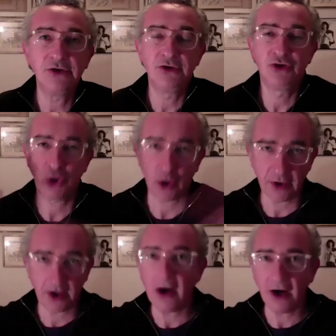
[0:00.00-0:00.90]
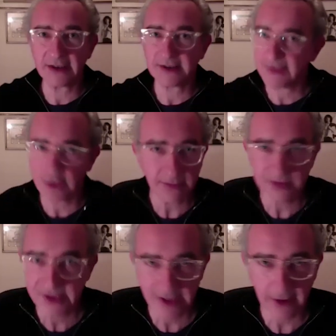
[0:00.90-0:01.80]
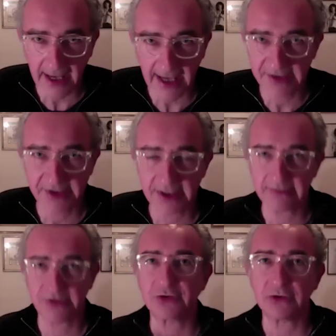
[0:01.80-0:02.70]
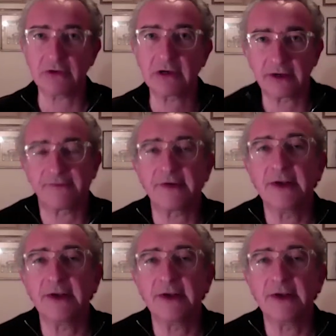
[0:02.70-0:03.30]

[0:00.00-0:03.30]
John Hurt tombstone ads that I'm sure a lot of